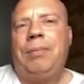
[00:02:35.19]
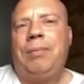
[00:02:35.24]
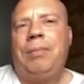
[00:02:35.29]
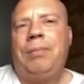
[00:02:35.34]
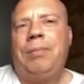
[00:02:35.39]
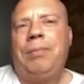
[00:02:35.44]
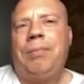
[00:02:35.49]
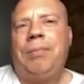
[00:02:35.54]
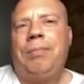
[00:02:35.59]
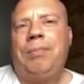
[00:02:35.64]

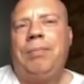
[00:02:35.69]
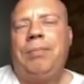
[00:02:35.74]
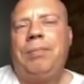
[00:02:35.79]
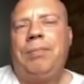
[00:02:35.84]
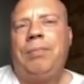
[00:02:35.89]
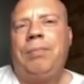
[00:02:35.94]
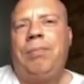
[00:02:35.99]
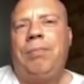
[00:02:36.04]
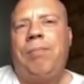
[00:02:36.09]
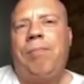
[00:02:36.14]

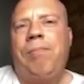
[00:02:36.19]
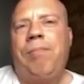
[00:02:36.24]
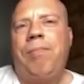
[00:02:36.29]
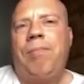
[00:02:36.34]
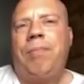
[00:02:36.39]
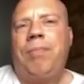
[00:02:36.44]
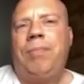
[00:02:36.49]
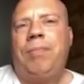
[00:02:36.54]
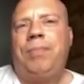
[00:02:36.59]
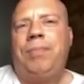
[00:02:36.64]

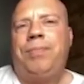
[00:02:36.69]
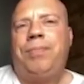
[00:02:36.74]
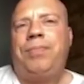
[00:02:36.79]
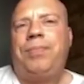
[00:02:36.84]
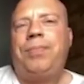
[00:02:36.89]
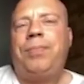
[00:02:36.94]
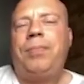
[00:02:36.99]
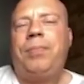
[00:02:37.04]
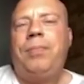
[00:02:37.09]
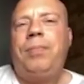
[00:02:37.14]

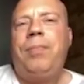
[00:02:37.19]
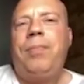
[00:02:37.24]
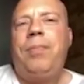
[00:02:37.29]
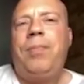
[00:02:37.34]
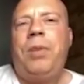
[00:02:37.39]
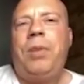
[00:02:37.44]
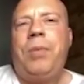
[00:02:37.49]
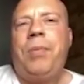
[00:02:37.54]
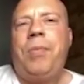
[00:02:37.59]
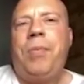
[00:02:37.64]

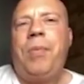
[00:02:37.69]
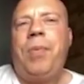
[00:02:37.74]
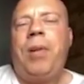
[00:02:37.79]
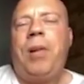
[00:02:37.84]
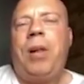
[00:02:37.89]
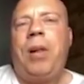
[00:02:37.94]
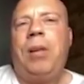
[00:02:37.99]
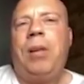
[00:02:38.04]
[no speech]